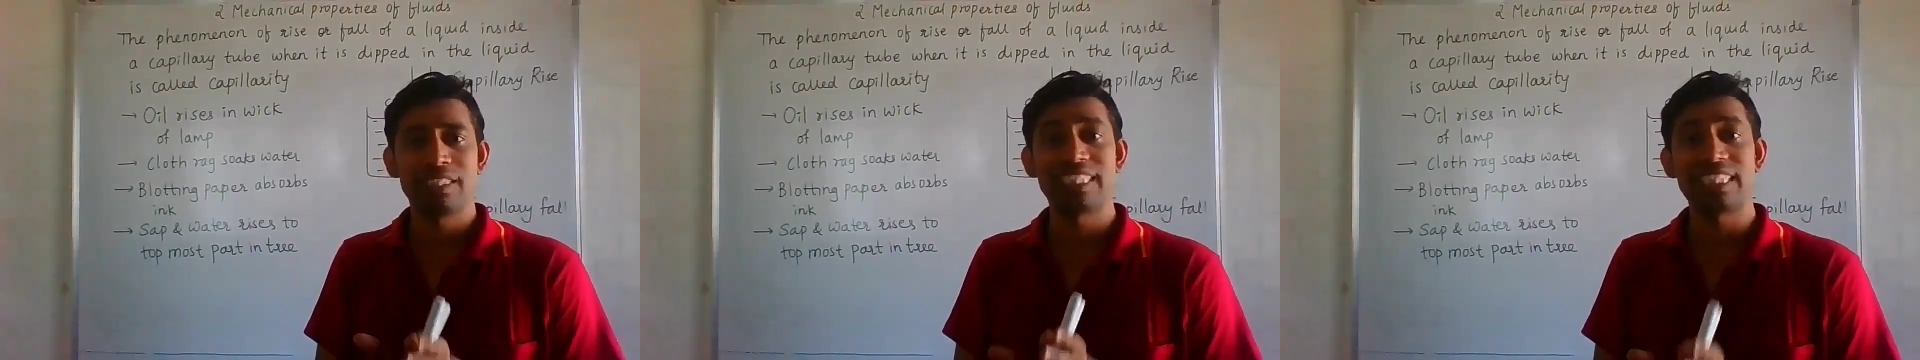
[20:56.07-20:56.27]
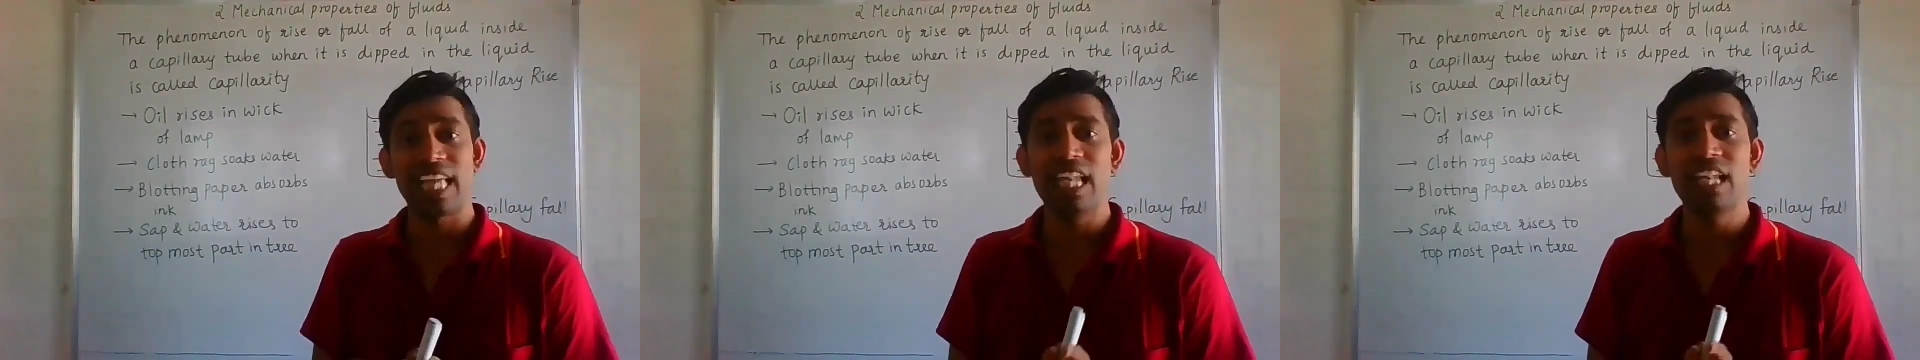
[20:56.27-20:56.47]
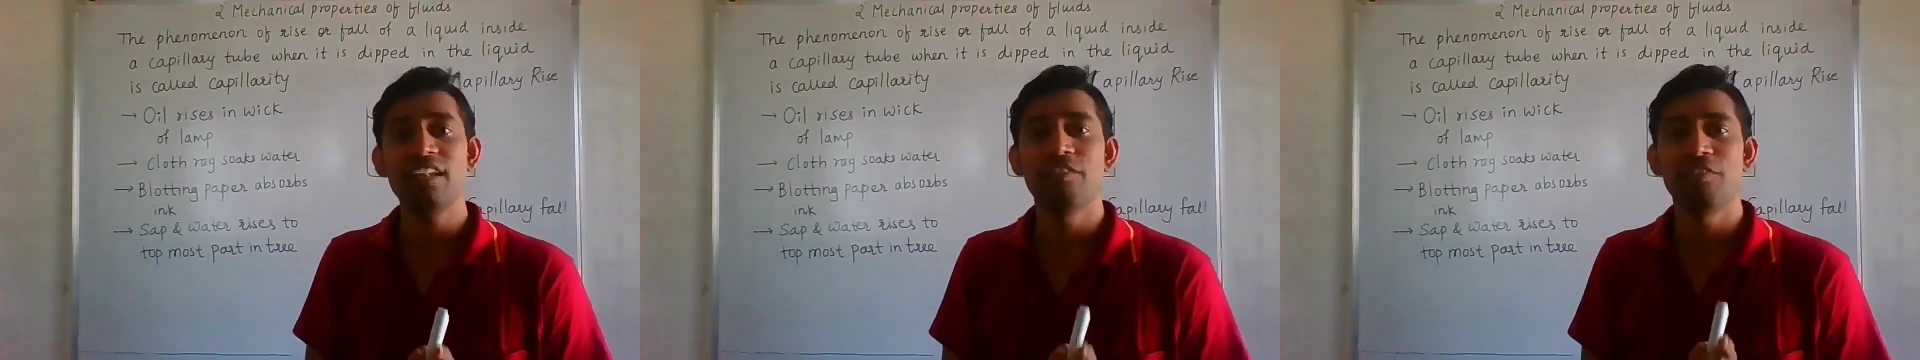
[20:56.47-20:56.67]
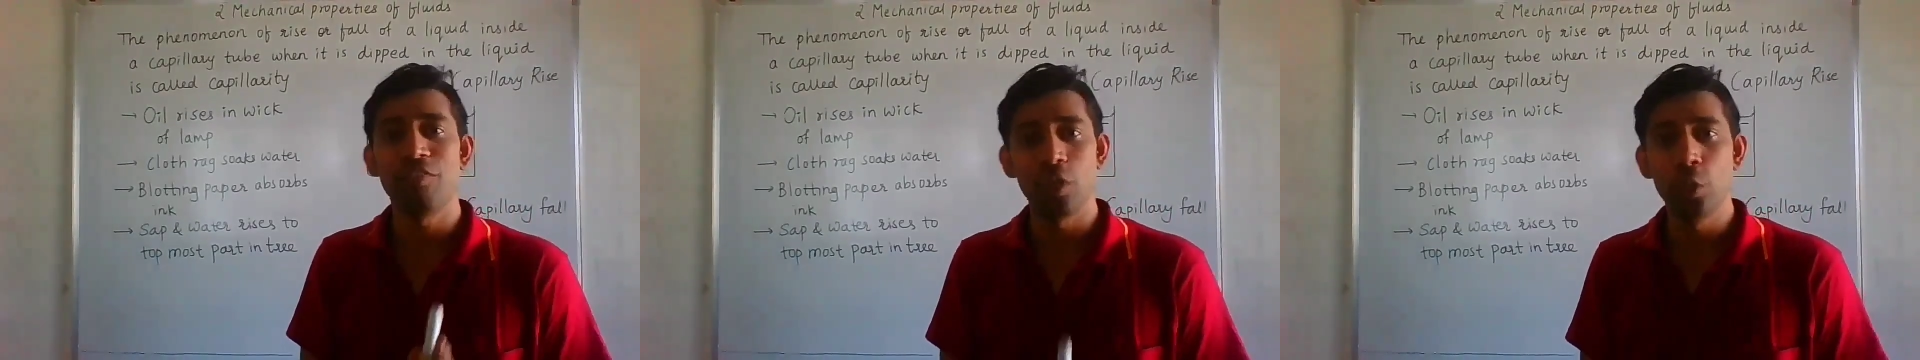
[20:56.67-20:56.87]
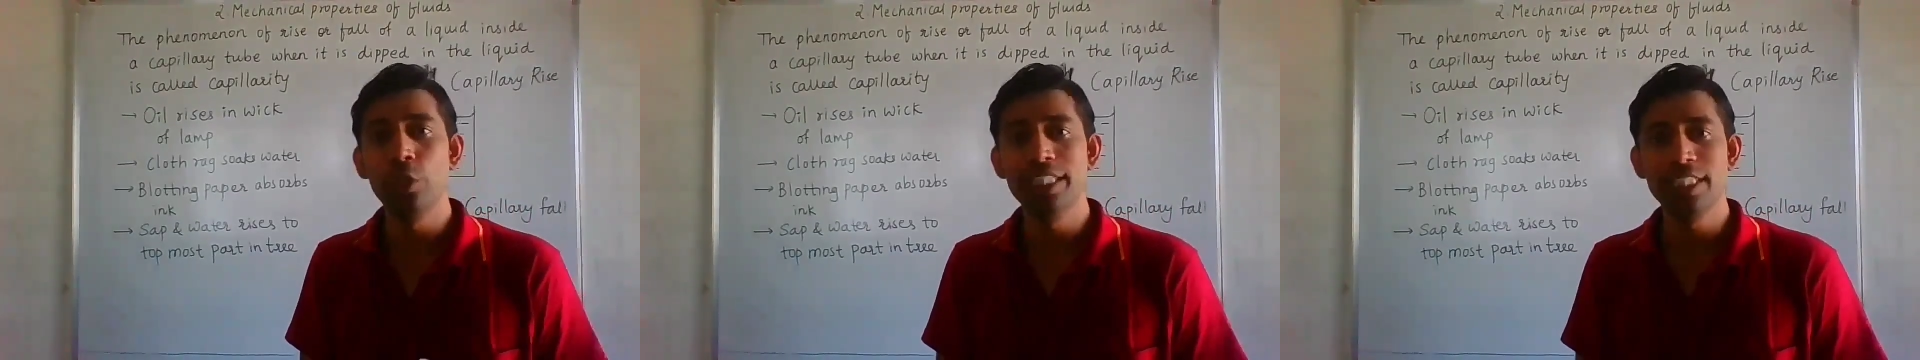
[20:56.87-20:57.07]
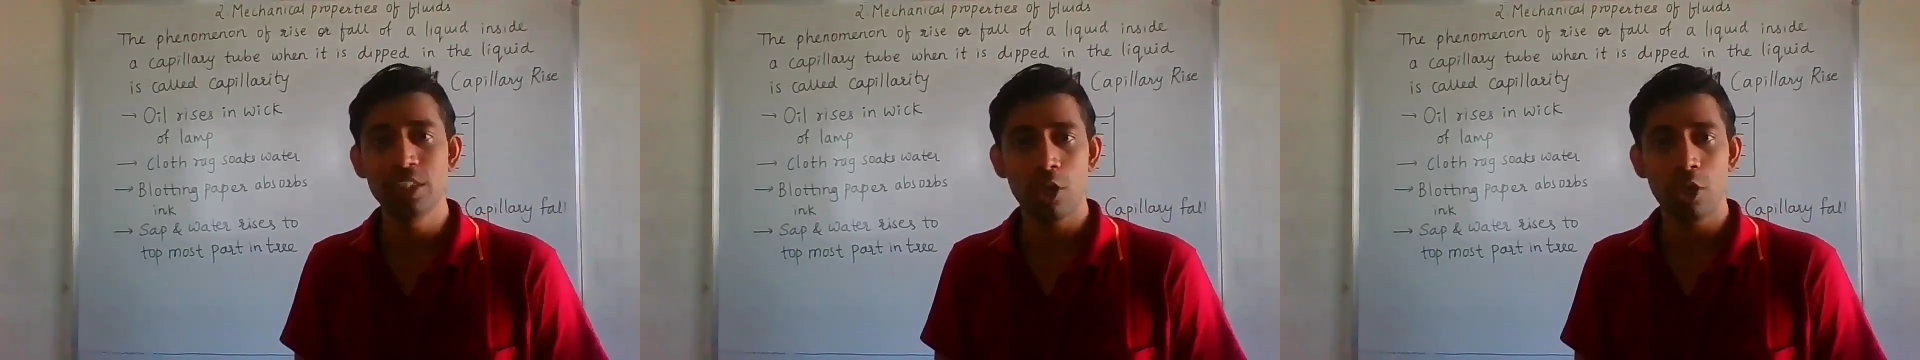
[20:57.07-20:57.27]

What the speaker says: cell fluids